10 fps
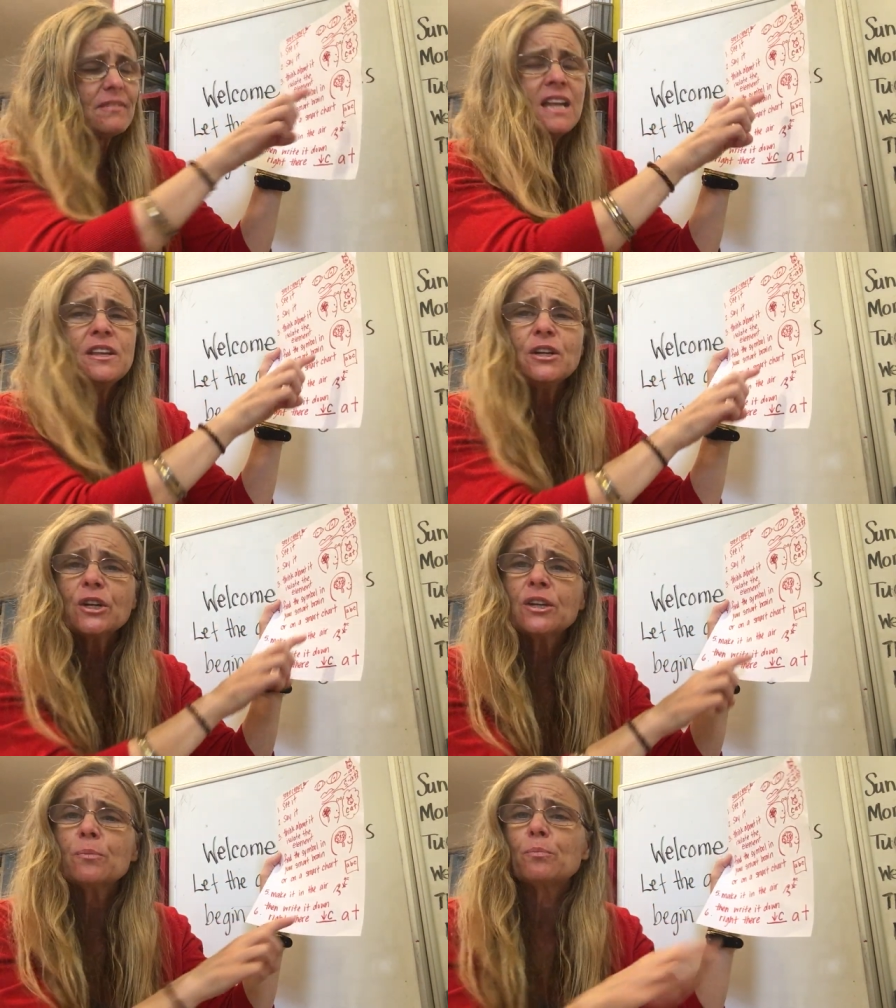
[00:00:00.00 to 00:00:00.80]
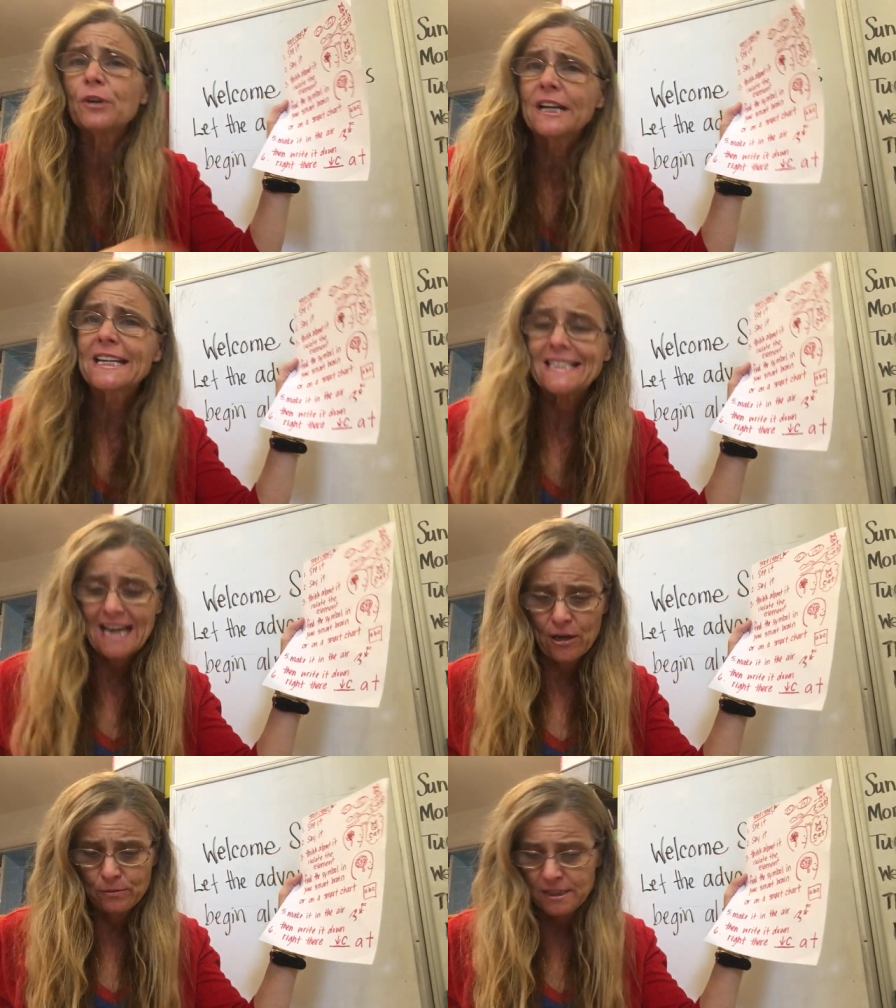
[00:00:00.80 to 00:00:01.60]
and then they're going to bring it
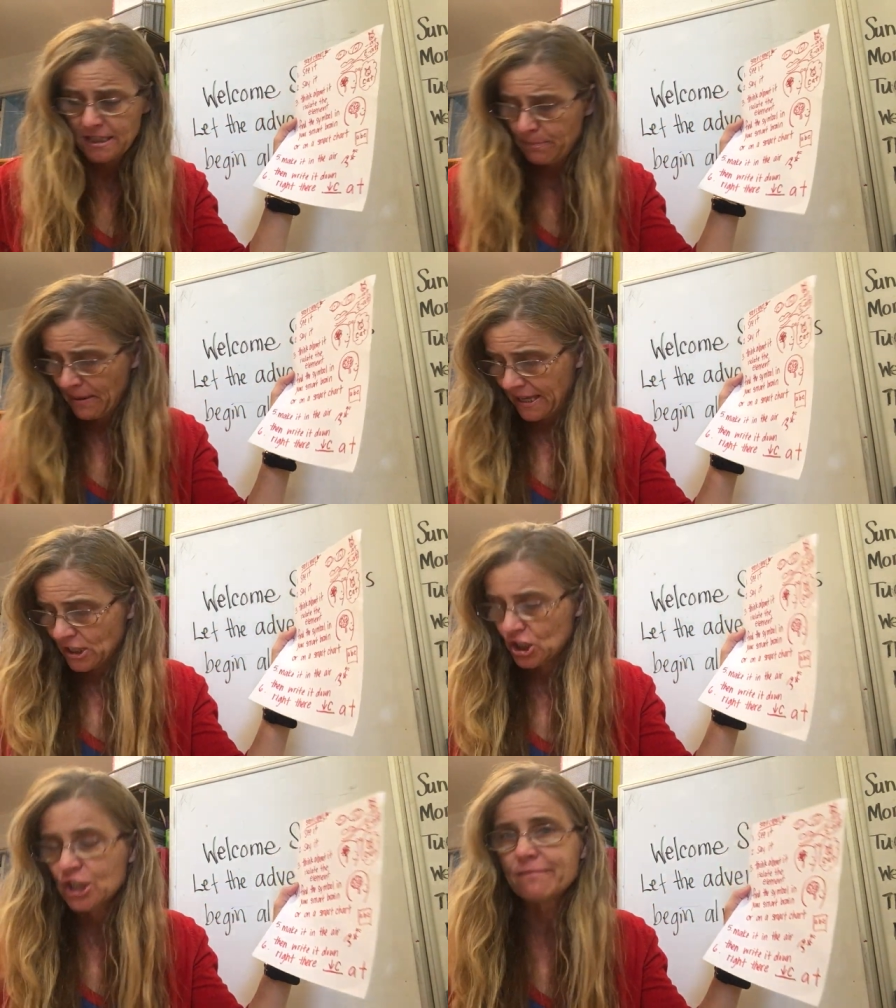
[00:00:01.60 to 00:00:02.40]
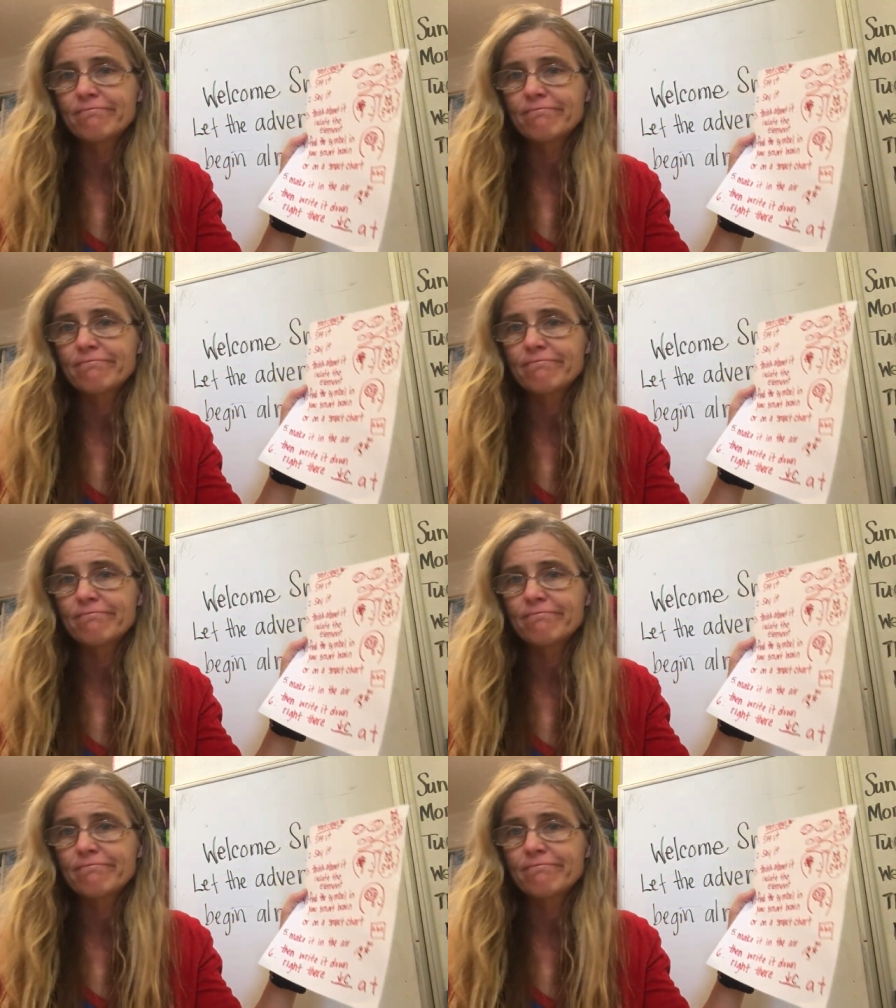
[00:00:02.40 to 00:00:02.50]
down to the page.